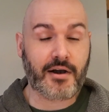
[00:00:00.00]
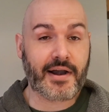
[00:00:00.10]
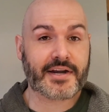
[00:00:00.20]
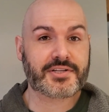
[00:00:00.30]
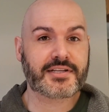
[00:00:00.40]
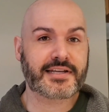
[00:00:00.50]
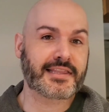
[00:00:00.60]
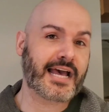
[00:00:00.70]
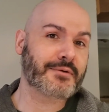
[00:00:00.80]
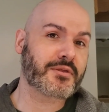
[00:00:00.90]
are actually in
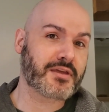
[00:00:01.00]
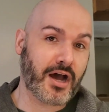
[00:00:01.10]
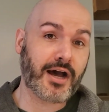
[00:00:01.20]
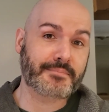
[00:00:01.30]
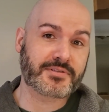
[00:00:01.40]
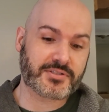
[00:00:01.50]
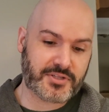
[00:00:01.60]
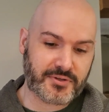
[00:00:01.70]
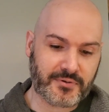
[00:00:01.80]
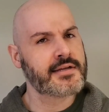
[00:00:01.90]
line with comps
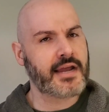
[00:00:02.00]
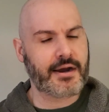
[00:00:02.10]
too.